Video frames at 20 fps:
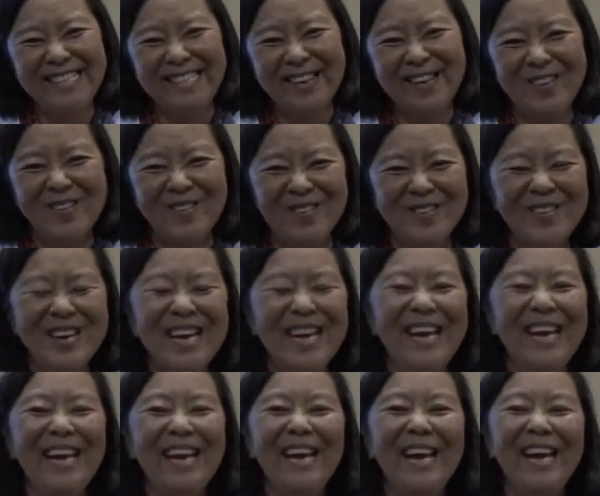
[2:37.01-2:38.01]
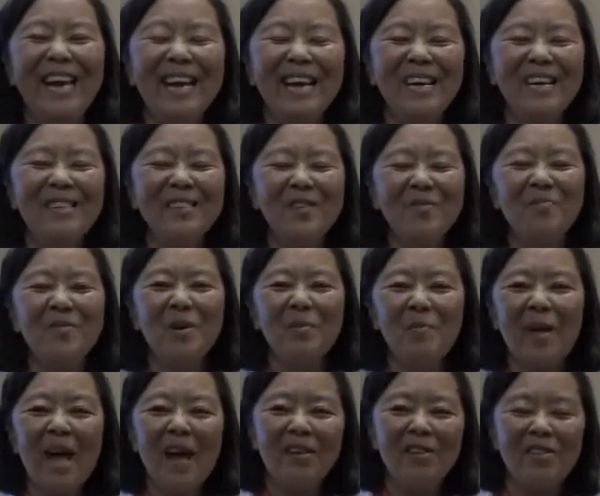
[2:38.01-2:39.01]
so and but
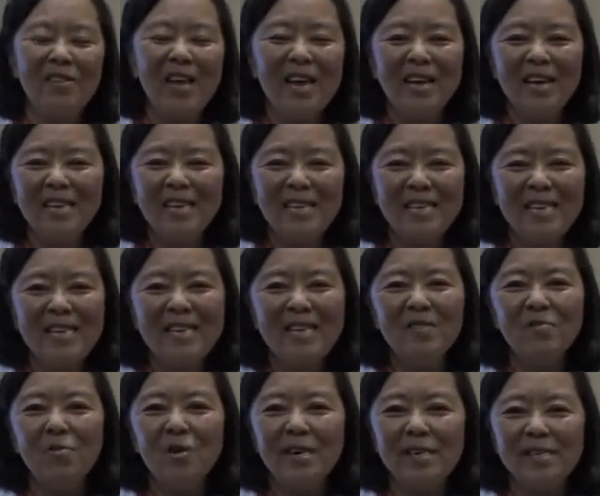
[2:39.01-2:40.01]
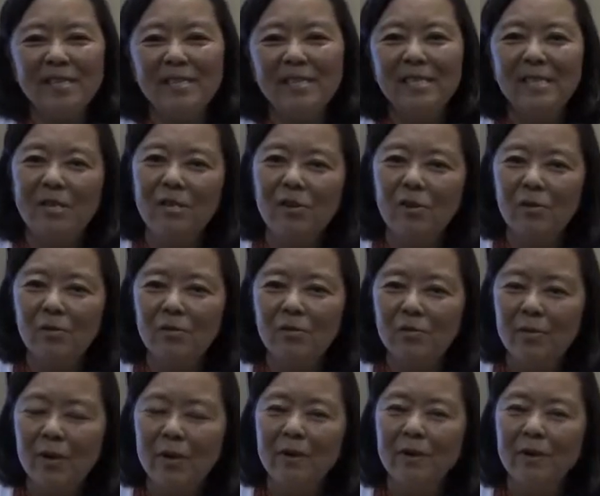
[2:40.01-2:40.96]
back then it was you know